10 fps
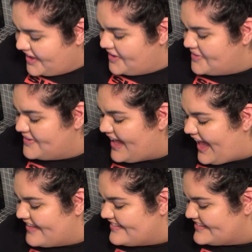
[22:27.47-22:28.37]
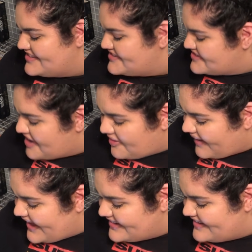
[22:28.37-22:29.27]
who has no
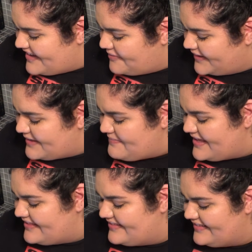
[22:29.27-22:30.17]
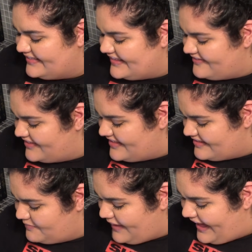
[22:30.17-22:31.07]
idea what it means to live in
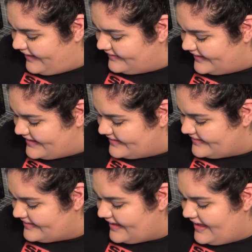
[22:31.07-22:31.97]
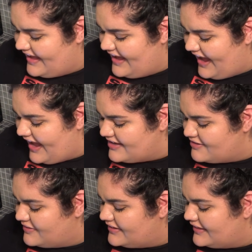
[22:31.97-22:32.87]
this palace and
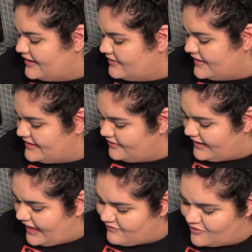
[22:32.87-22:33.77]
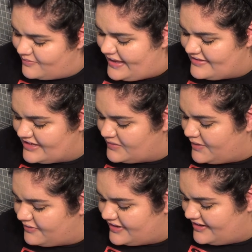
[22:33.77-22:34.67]
you clearly don't have a romantic
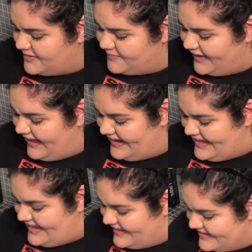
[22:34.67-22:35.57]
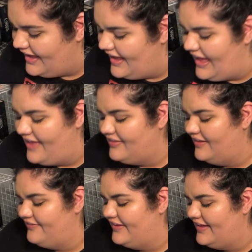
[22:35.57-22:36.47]
bone in your body i
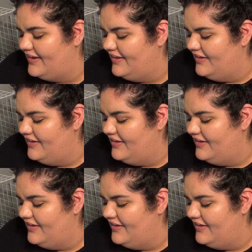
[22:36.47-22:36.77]
love it